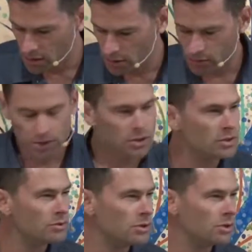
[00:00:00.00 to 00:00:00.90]
"What
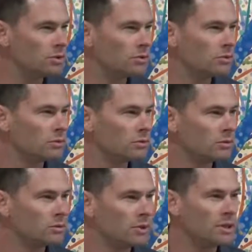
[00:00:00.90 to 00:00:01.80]
did you do
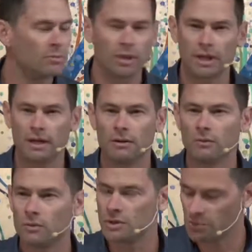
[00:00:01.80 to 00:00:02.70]
when the planet
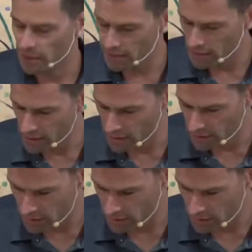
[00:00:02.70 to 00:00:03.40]
was plundered?